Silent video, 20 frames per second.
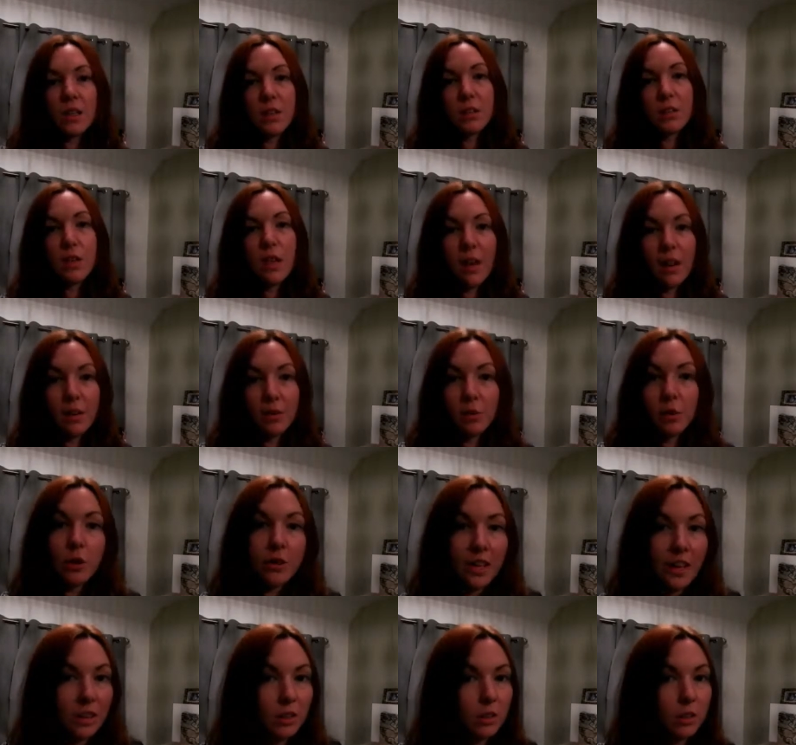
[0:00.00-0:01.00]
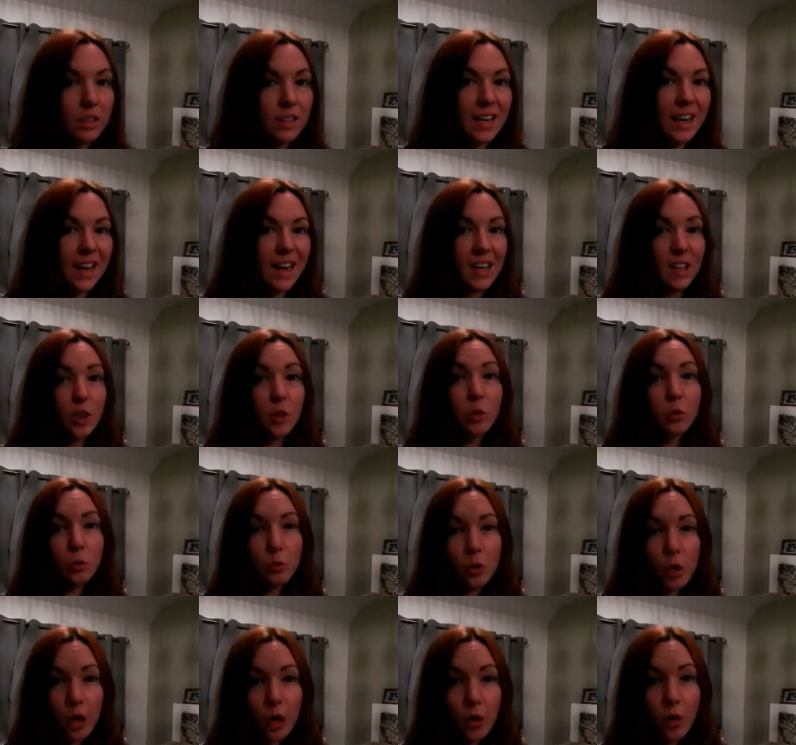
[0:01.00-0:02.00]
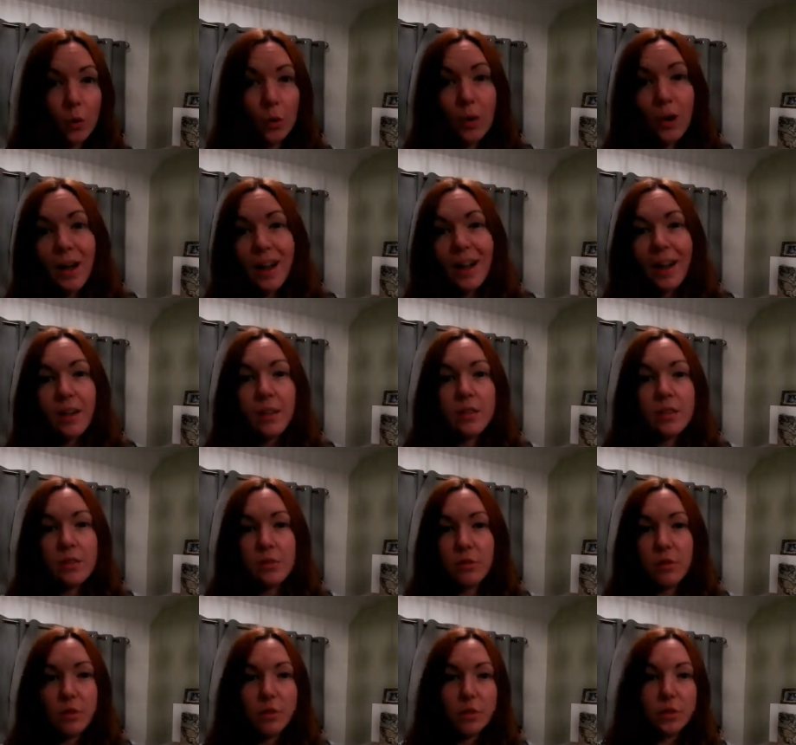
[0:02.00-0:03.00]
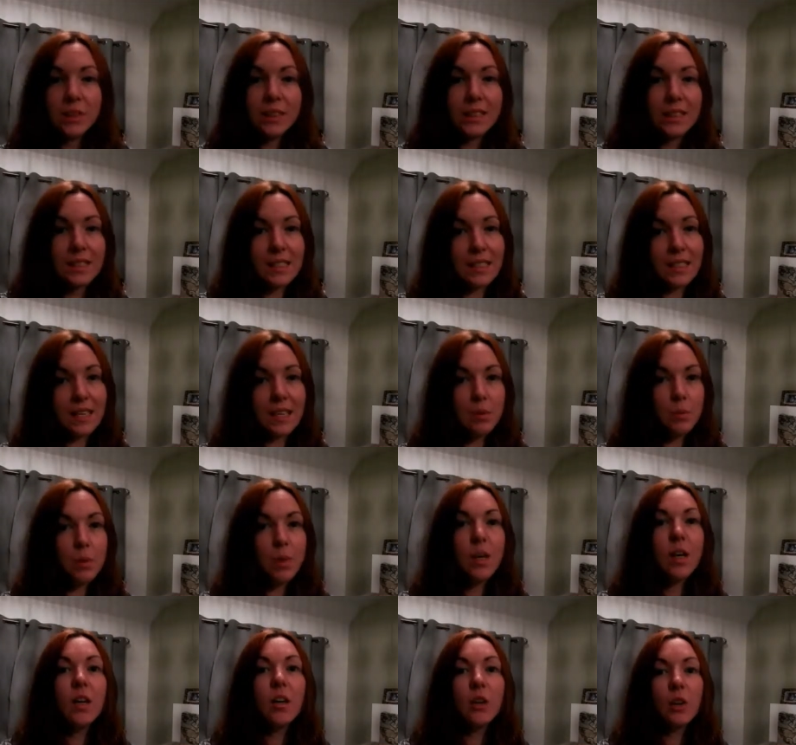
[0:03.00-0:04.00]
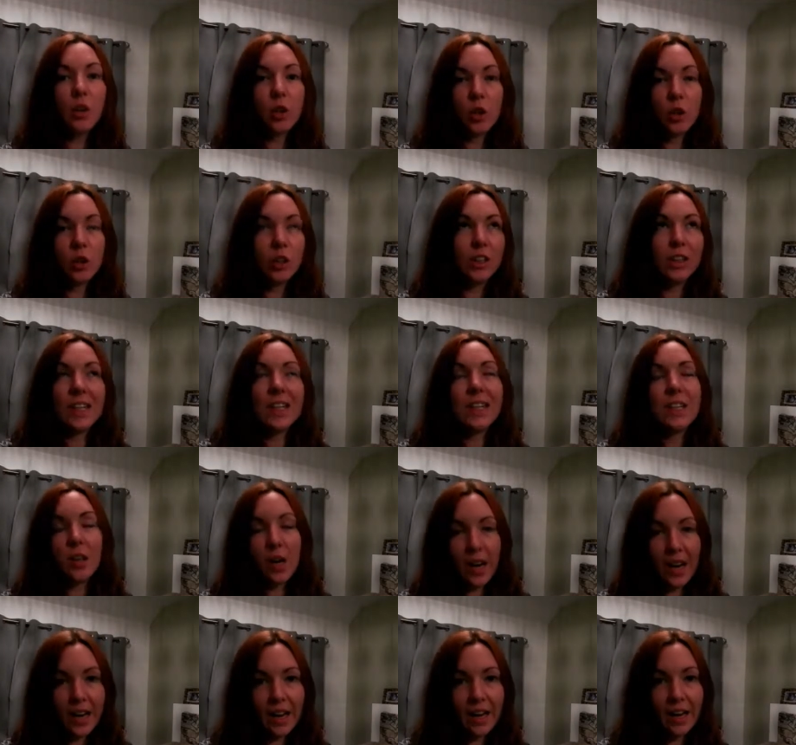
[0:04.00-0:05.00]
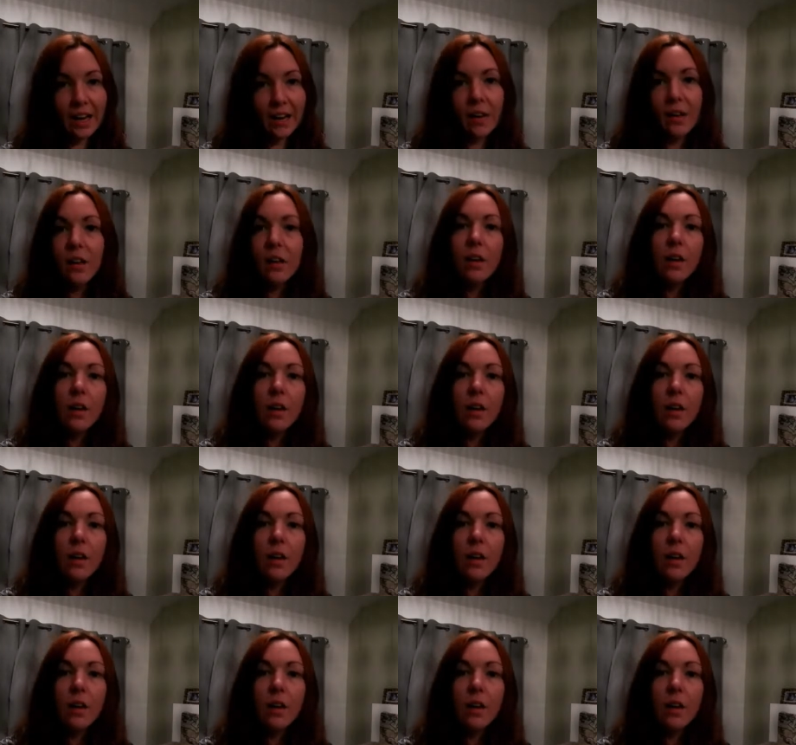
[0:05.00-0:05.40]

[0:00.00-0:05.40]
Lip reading: If you have got that coloured hair, you'll know how difficult it is to keep the colour in your hair,